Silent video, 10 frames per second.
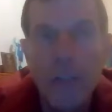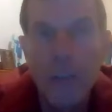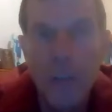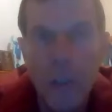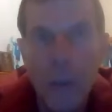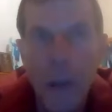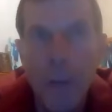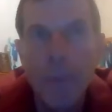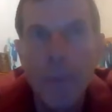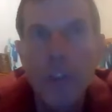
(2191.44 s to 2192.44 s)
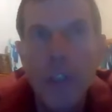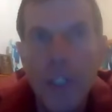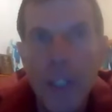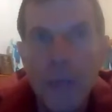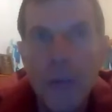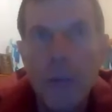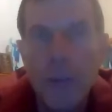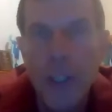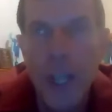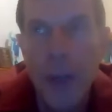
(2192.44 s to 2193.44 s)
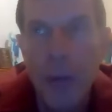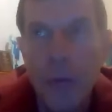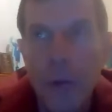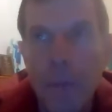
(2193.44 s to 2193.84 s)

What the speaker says: to do to give yourself